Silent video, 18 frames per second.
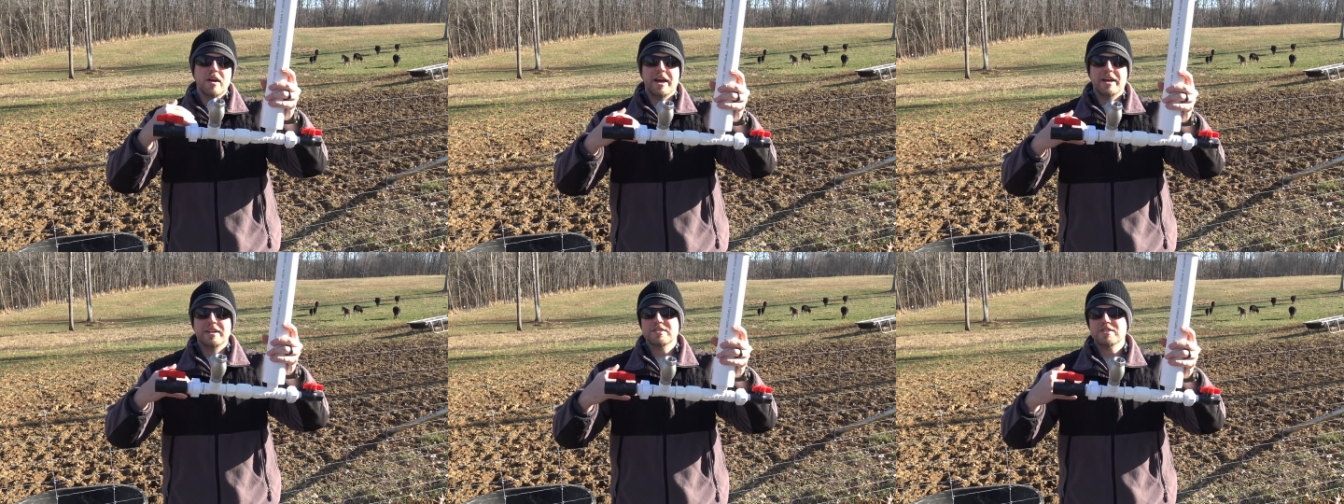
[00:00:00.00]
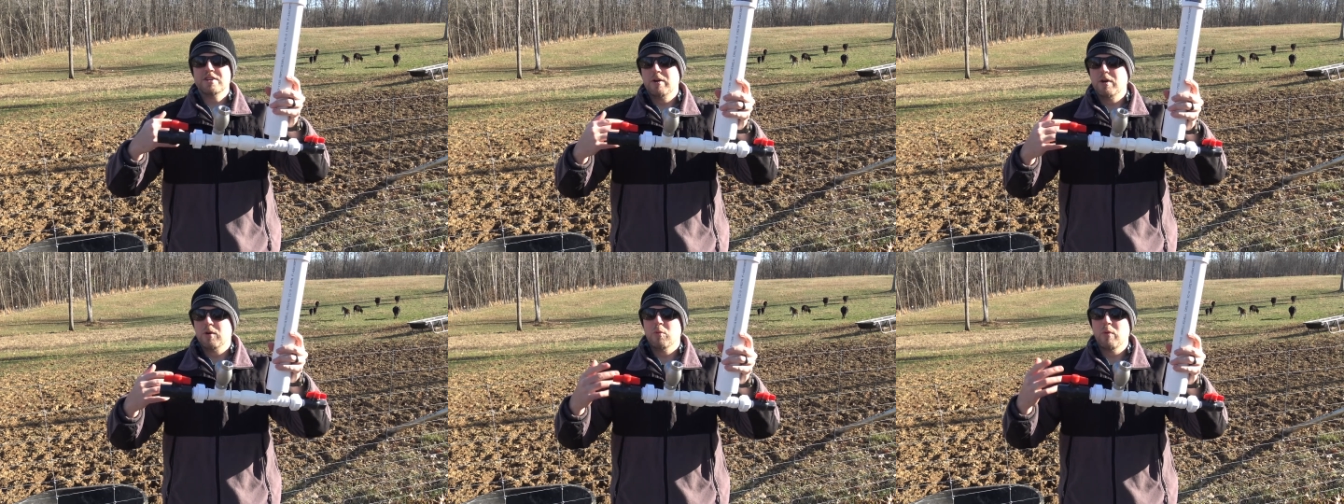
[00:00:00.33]
And
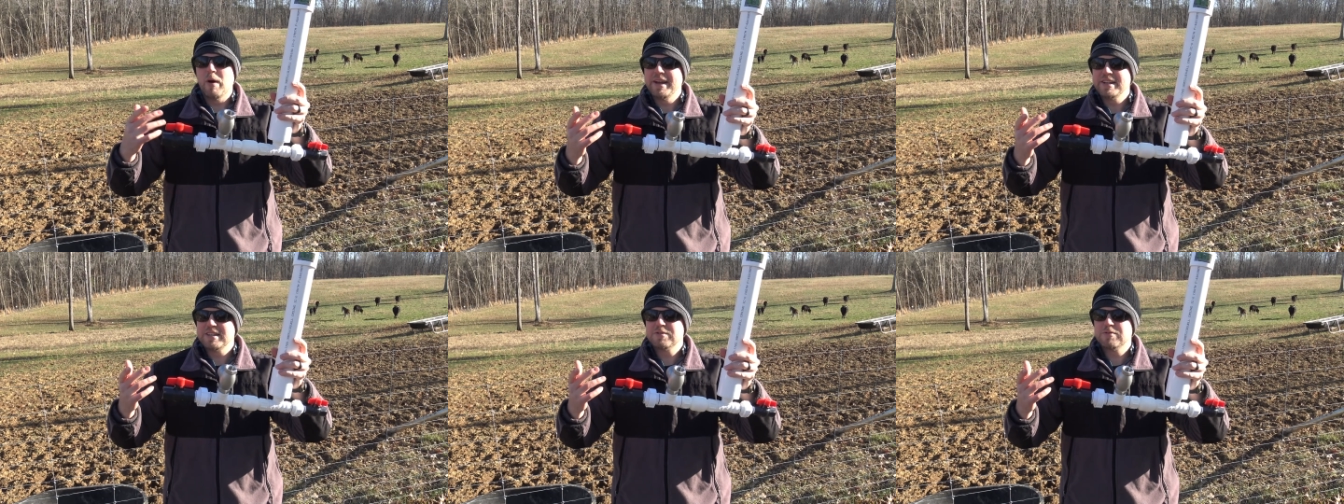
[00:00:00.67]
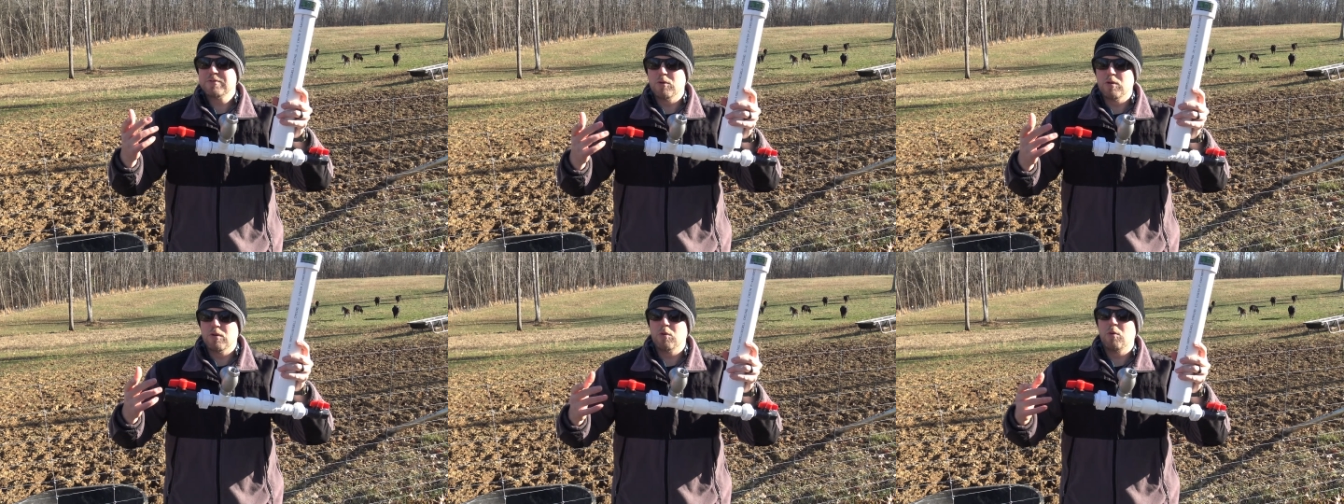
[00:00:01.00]
so it waits
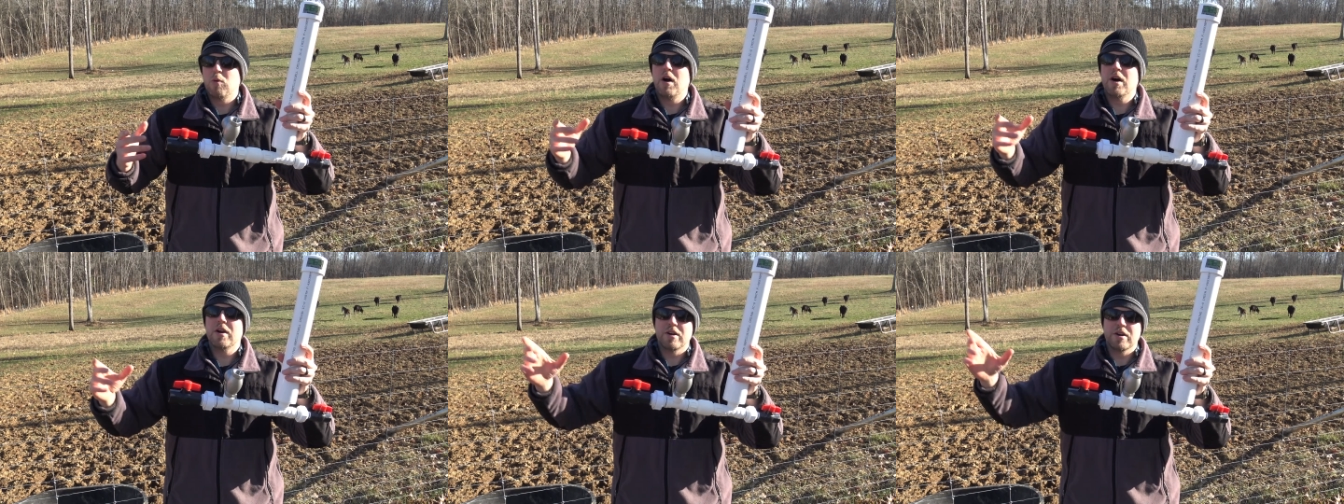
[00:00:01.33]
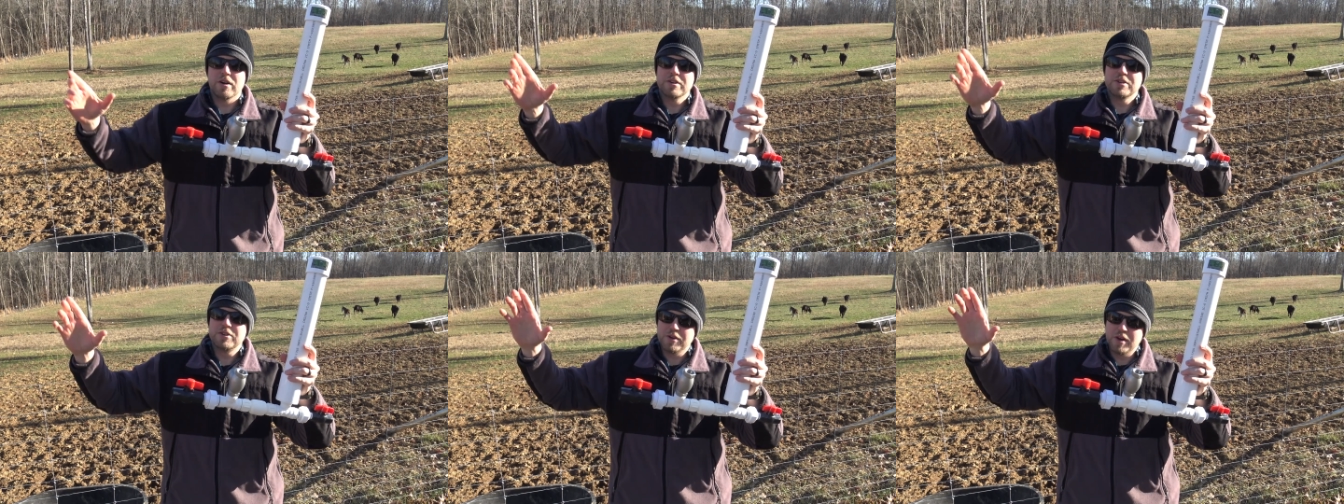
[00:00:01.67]
for the
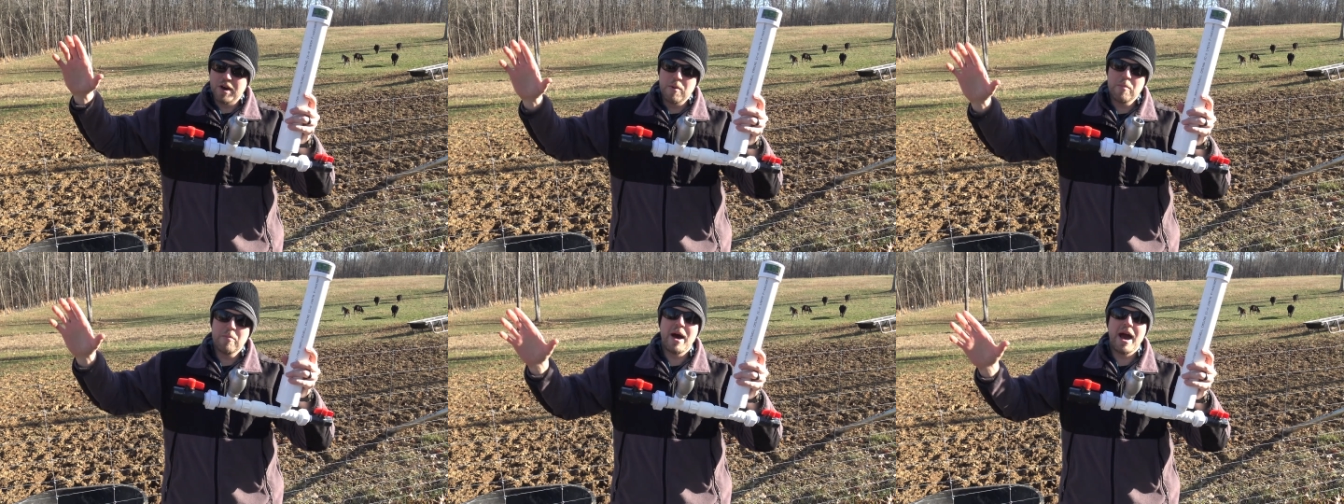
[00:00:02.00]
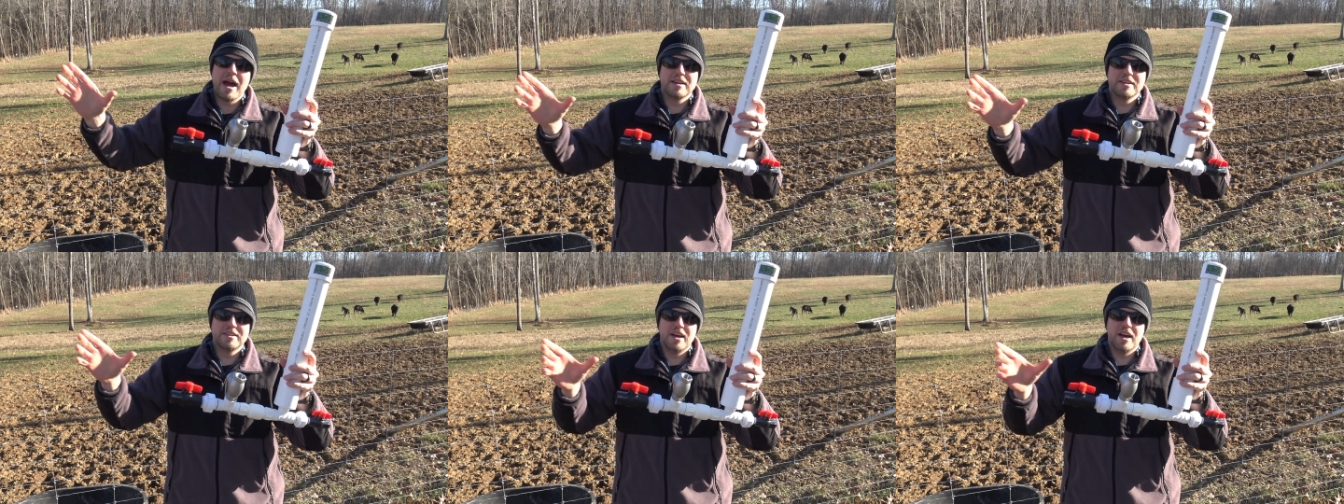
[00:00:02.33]
water to come
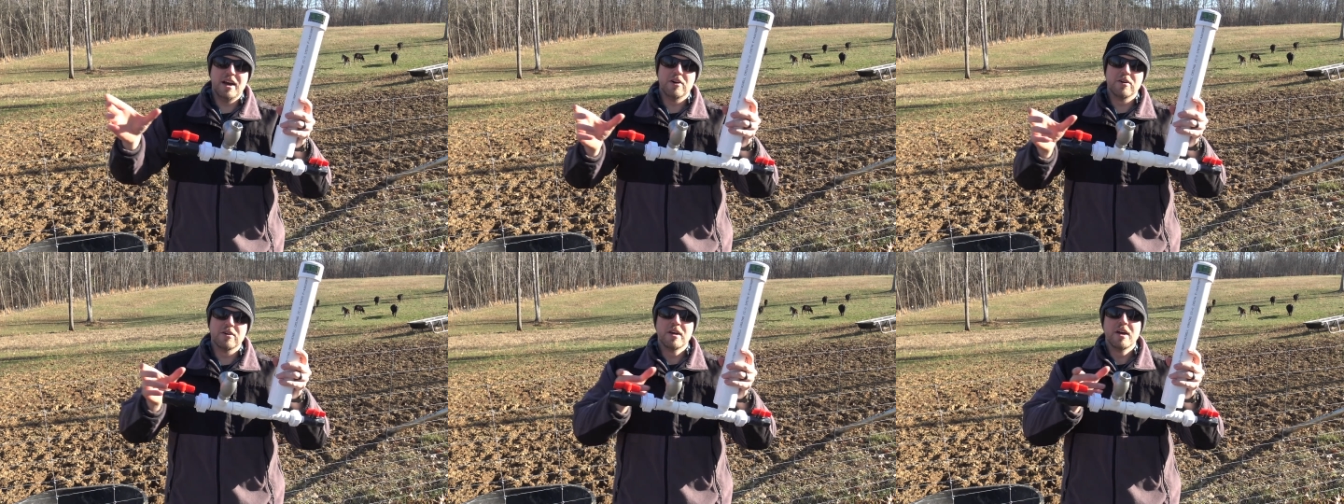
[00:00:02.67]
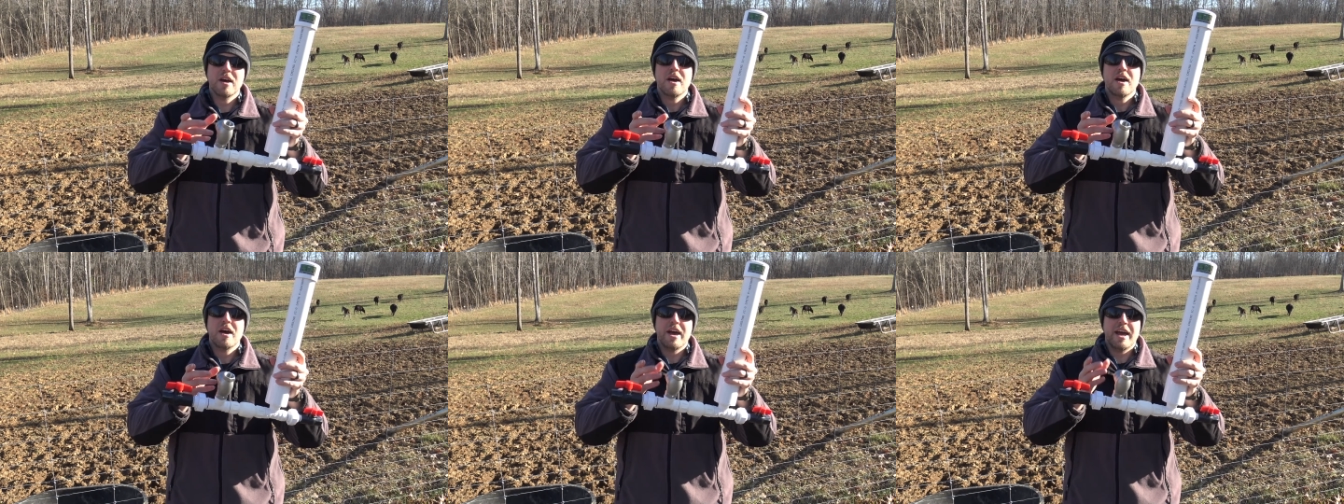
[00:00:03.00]
back down
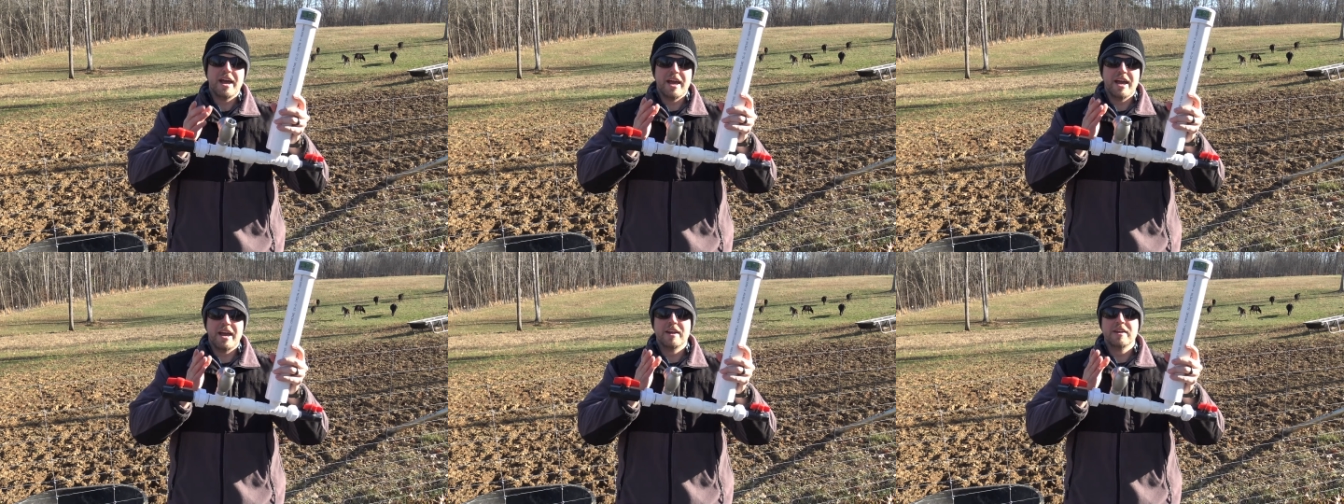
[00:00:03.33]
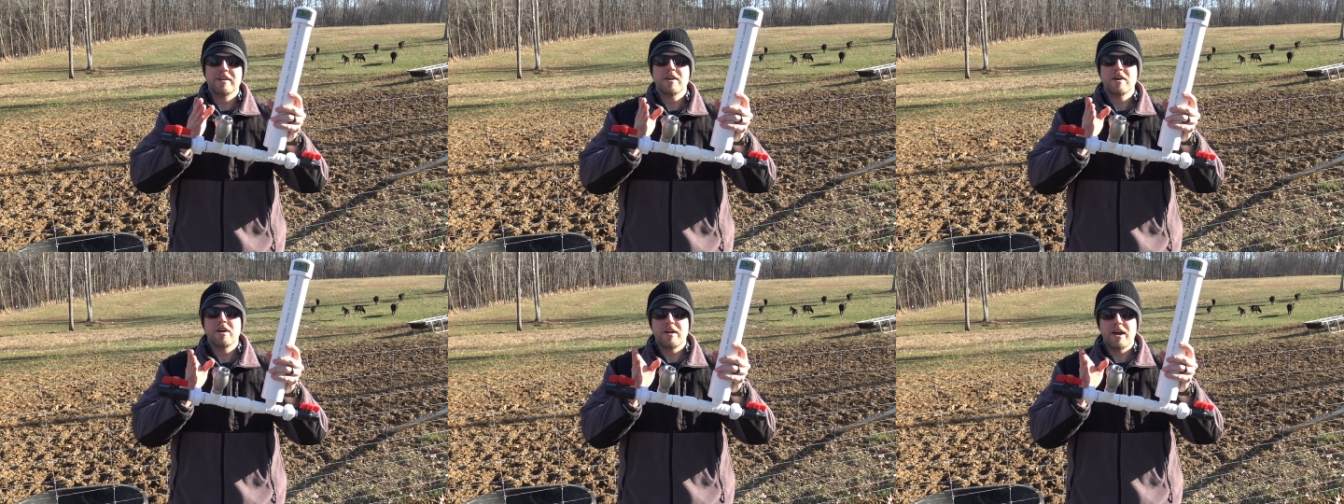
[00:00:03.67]

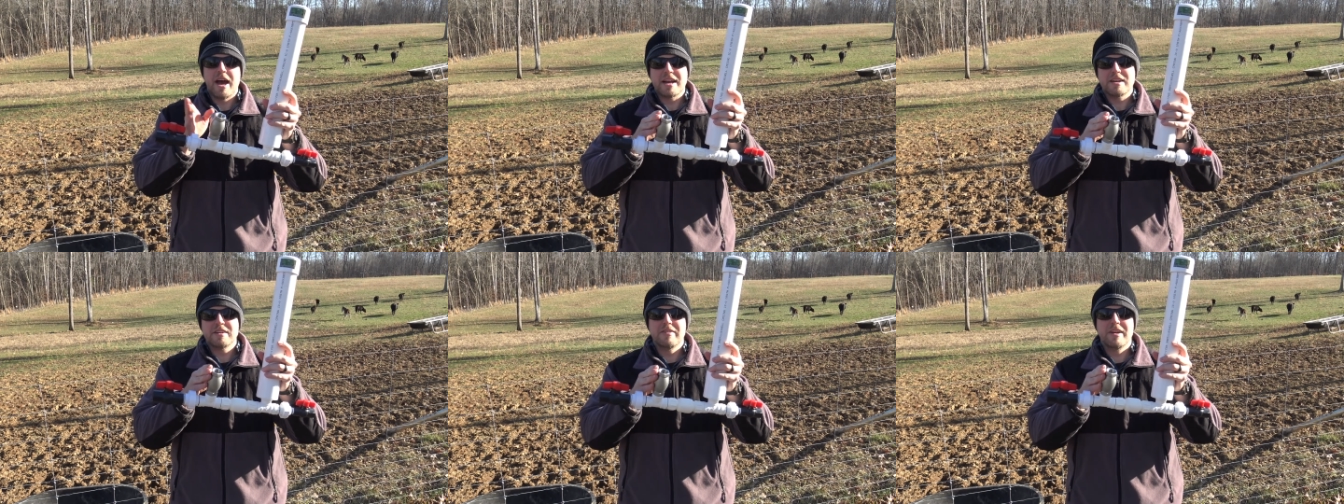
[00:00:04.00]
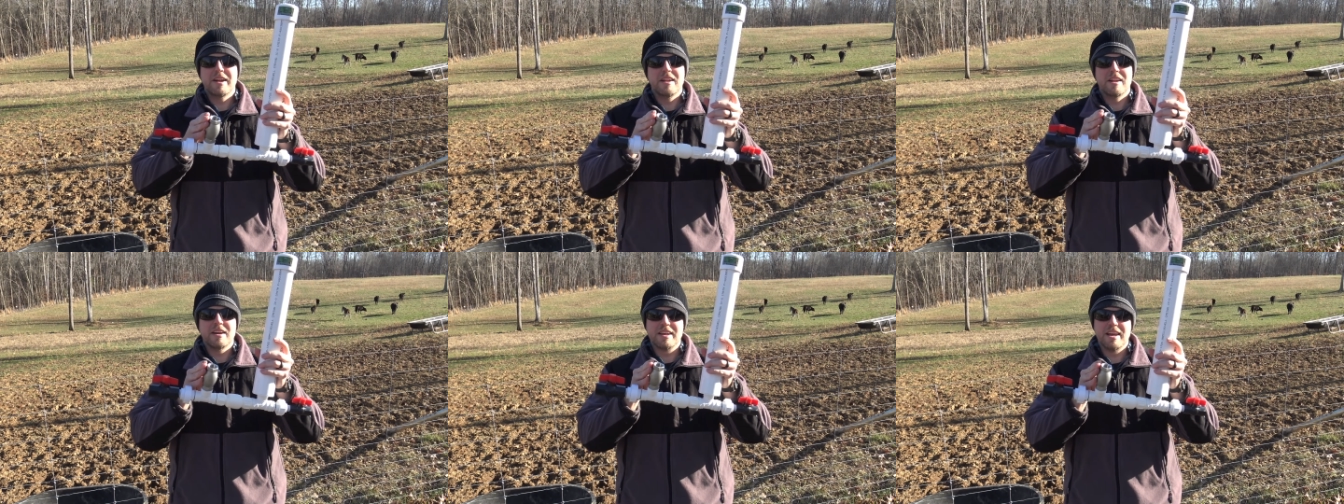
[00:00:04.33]
and
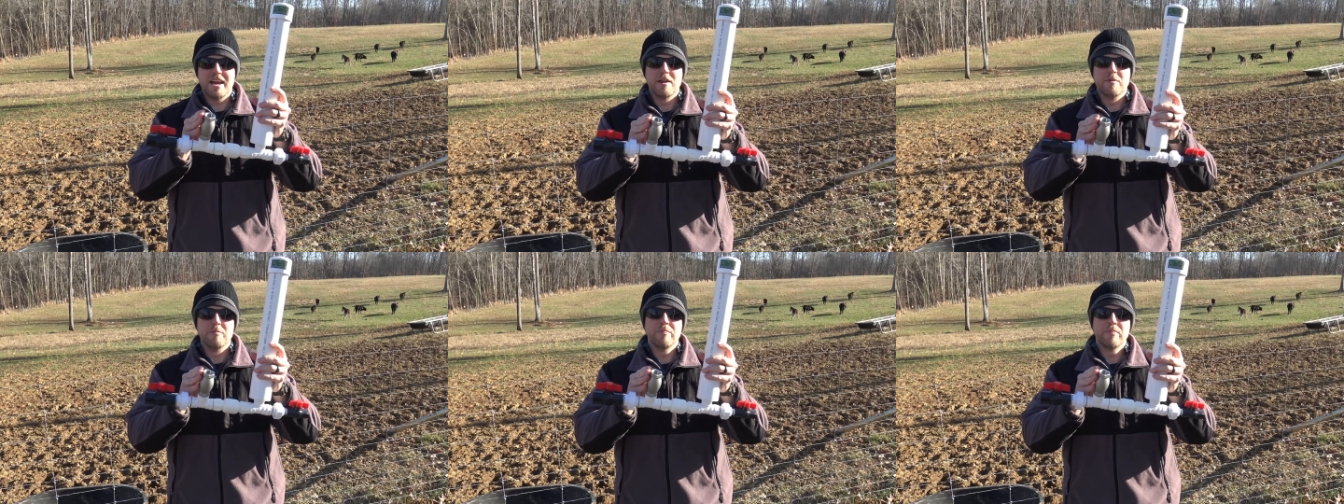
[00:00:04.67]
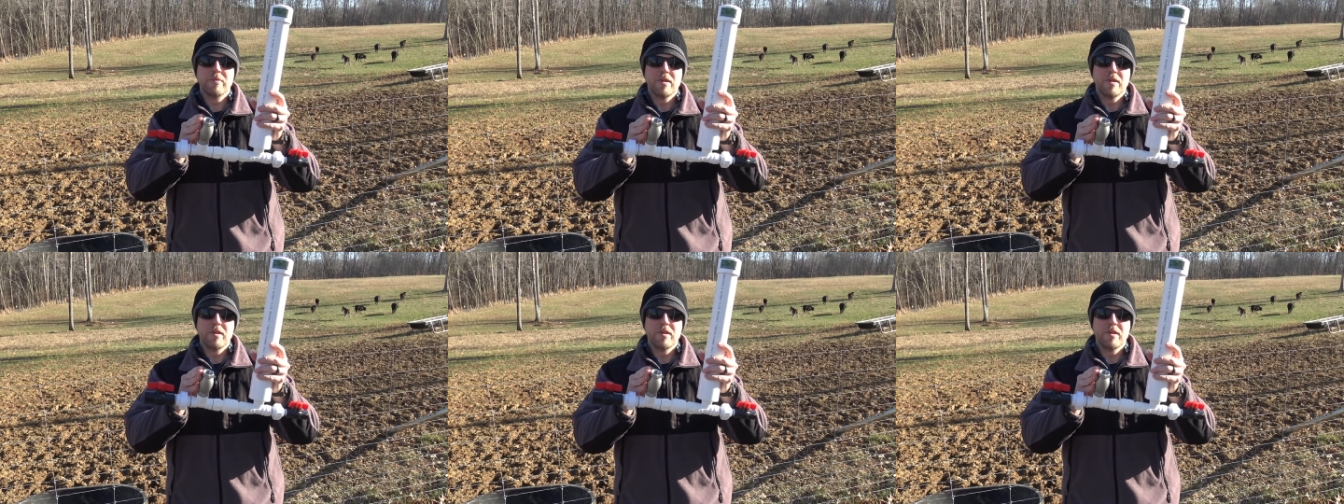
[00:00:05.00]
activate it again.